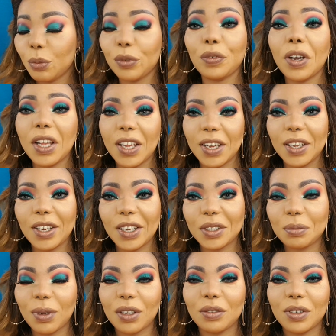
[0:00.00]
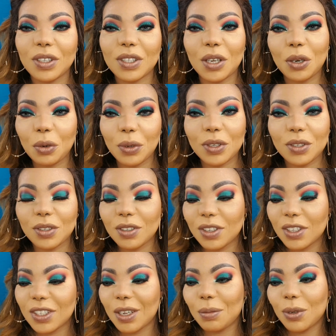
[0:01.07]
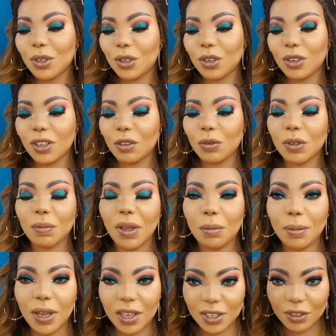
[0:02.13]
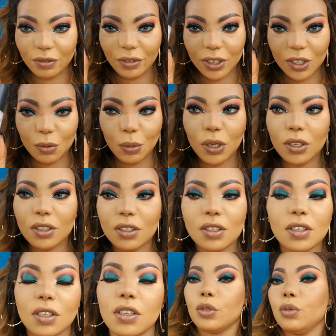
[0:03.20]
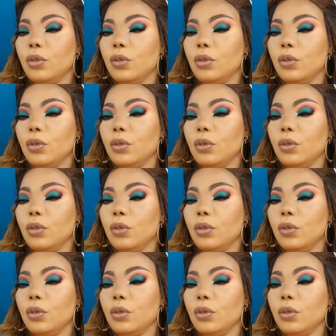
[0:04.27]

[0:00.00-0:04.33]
Before I highlight my face, I always do this. I'm going to go in with my MAC Fix Plus.